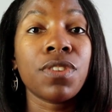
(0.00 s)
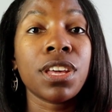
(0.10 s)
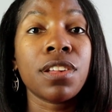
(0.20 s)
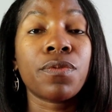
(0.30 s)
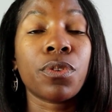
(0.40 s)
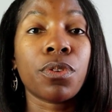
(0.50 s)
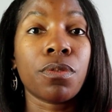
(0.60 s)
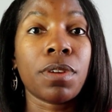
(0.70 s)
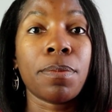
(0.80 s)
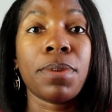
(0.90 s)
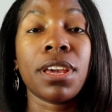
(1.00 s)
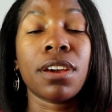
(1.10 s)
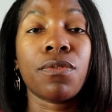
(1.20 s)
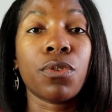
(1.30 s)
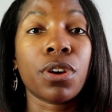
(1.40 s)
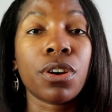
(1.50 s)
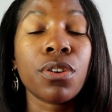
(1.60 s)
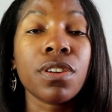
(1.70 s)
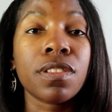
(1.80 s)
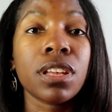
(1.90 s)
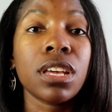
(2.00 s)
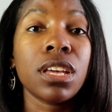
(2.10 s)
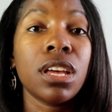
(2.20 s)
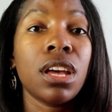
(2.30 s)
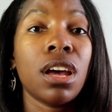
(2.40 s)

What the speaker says: fees for it being foreign currency.